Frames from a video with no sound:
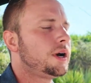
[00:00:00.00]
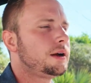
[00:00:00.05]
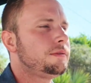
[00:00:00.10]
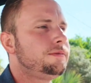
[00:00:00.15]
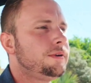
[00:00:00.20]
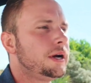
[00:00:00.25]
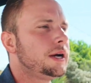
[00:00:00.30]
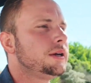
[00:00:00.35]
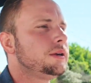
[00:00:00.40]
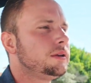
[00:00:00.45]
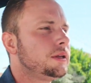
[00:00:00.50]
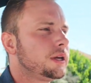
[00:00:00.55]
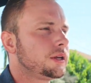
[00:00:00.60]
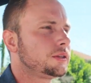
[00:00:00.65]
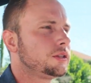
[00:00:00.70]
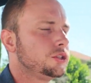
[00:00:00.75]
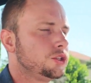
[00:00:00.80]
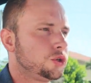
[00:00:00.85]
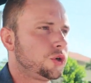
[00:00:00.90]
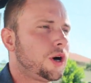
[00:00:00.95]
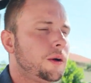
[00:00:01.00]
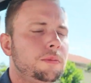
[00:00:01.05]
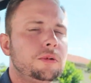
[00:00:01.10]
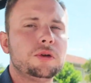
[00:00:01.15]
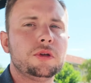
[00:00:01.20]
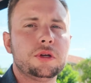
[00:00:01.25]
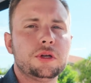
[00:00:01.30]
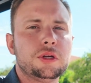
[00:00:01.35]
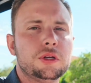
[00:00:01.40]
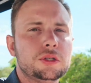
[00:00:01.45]
I find like the
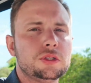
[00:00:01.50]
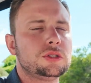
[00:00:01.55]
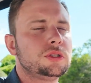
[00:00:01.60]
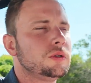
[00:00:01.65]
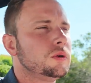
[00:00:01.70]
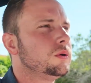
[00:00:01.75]
trouble is,